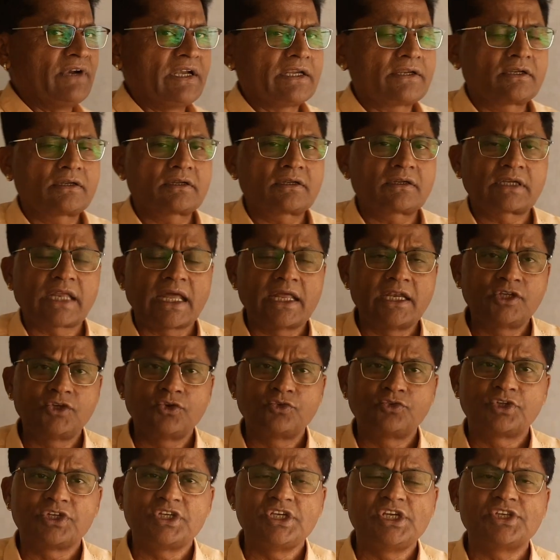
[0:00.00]
will tell
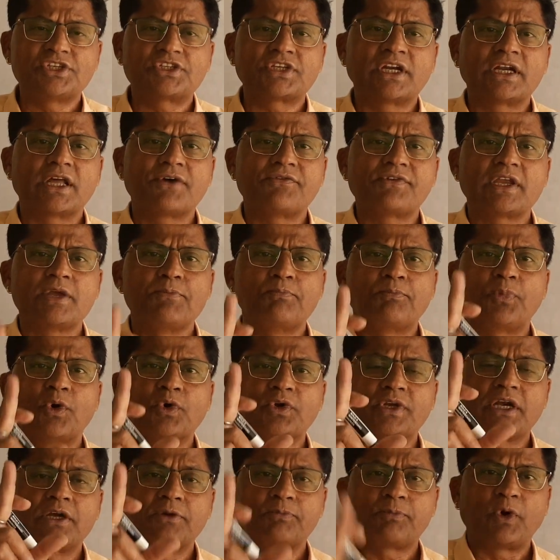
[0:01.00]
you each and every
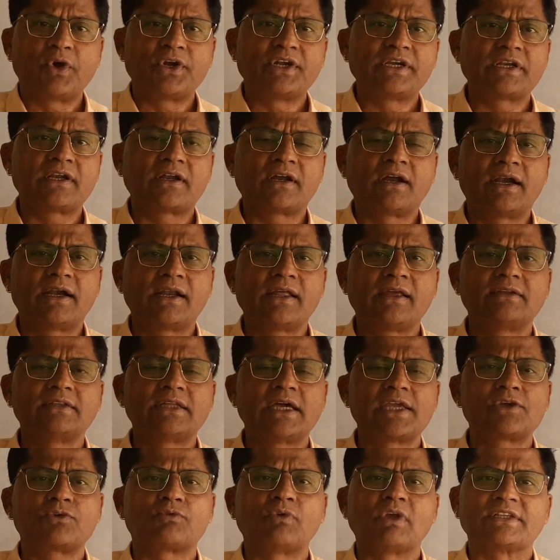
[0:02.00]
important point regarding
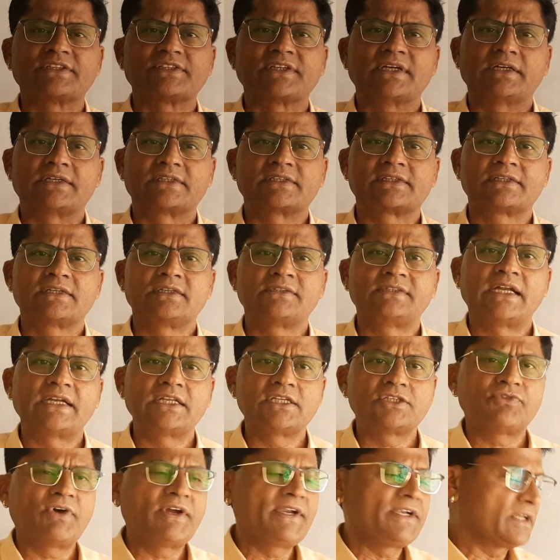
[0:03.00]
the equal sets. That
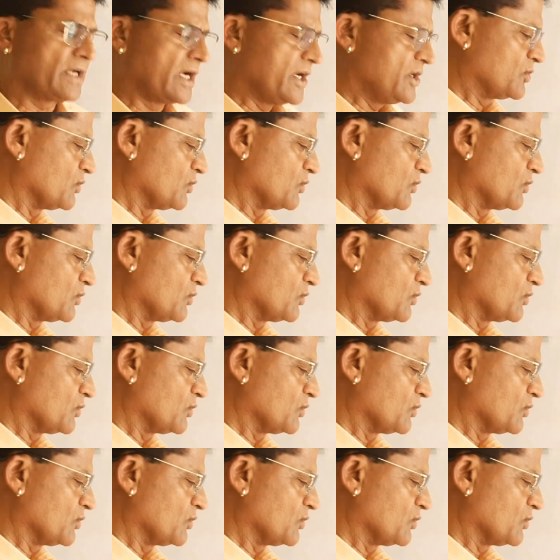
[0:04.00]
is why try